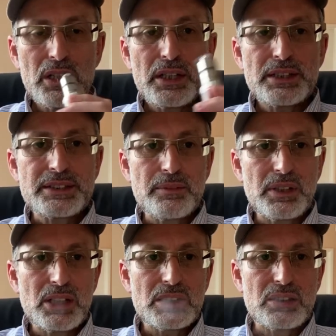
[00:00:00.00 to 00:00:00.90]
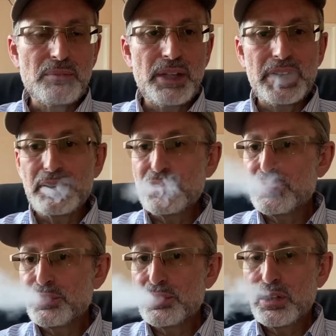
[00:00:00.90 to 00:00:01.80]
Similar to my
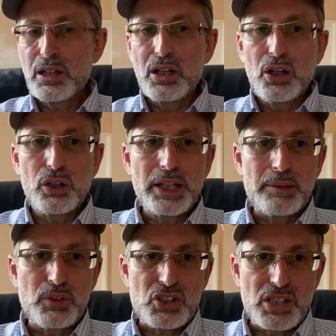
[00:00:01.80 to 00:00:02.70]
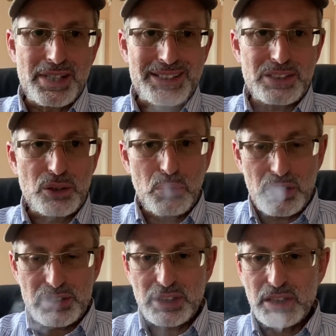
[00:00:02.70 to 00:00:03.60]
Okay, much lesser
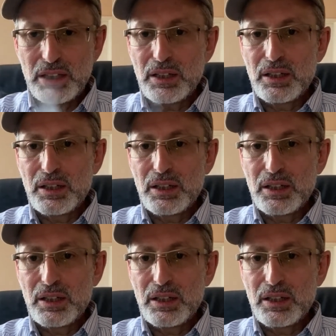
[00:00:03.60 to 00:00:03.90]
quality.